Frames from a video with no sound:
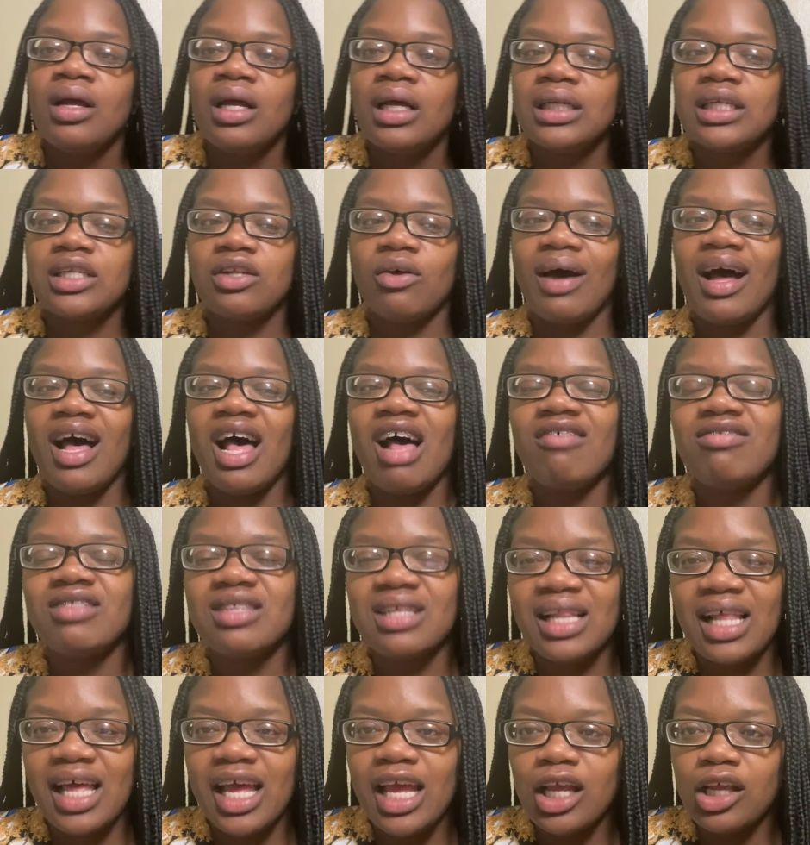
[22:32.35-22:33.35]
So I have
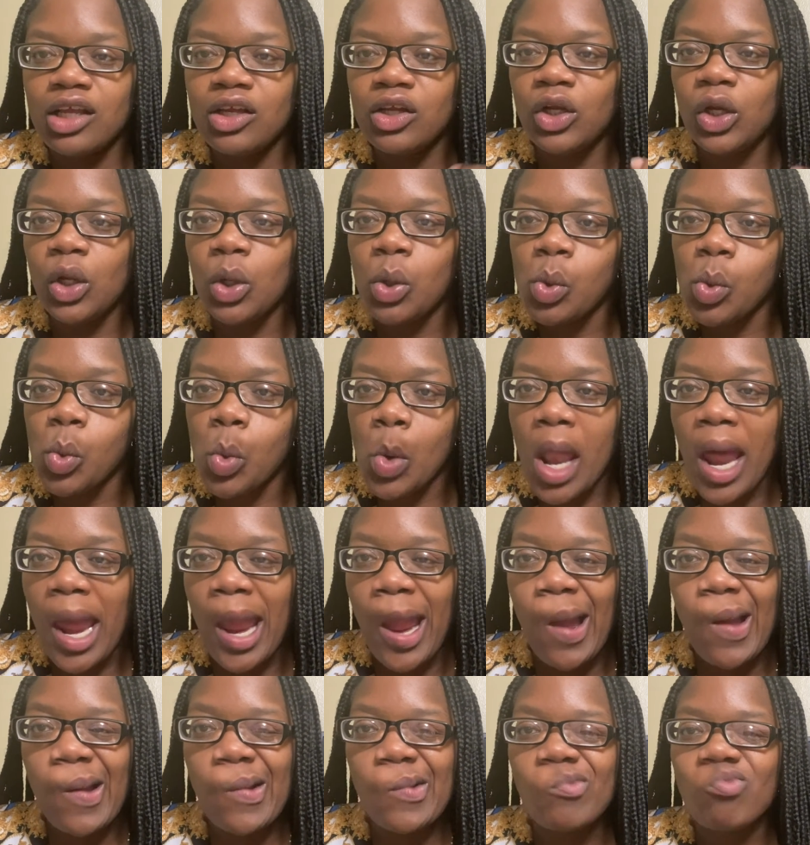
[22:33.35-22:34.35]
to, like, you know,
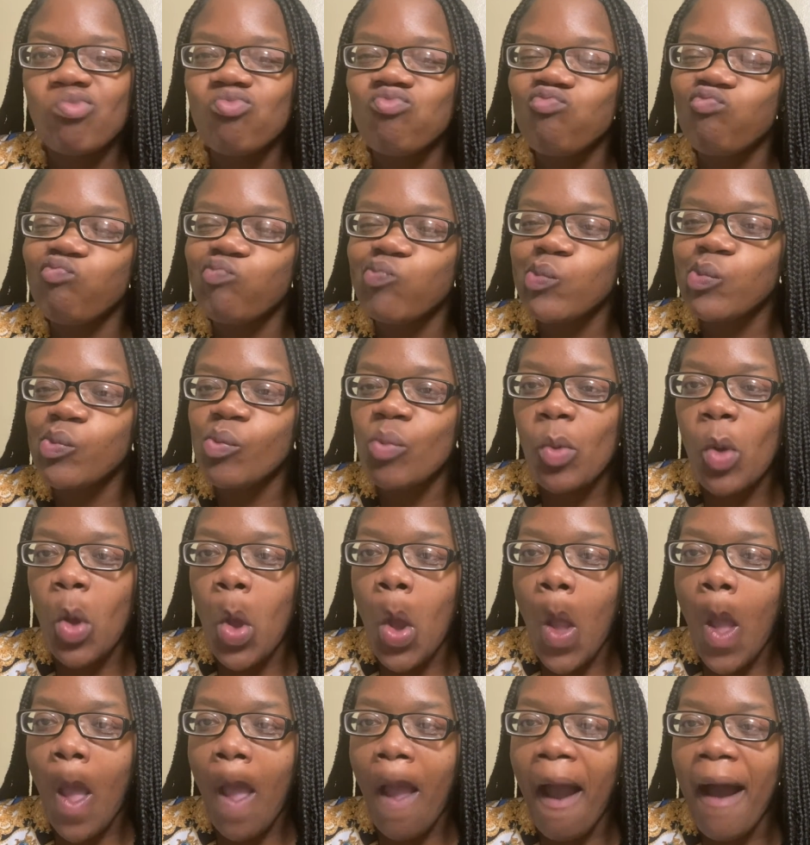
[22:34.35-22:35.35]
like,
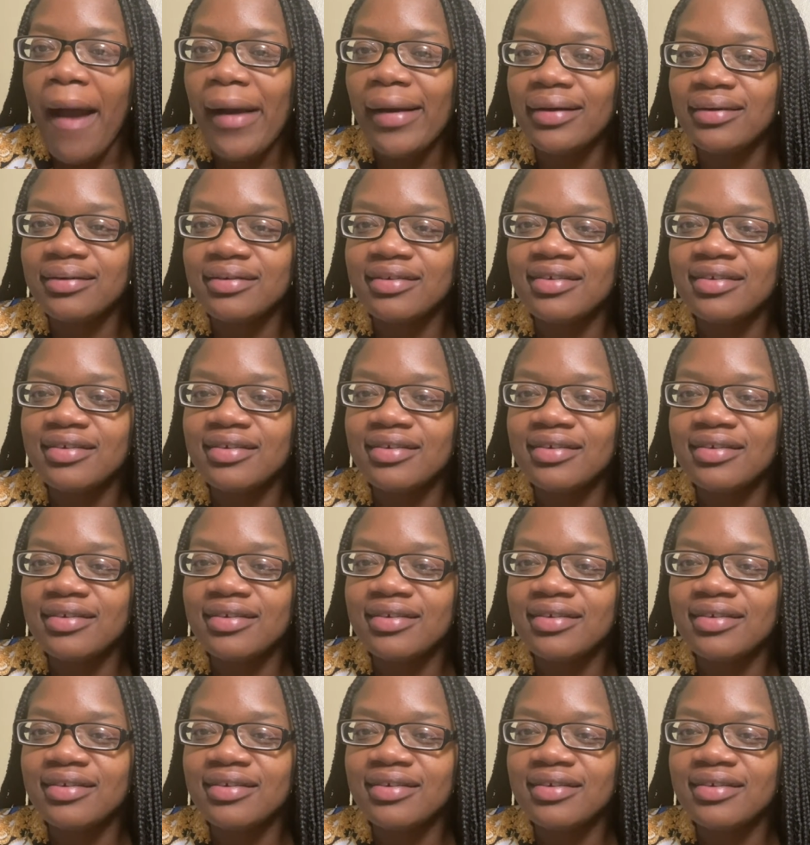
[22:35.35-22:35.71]
mm,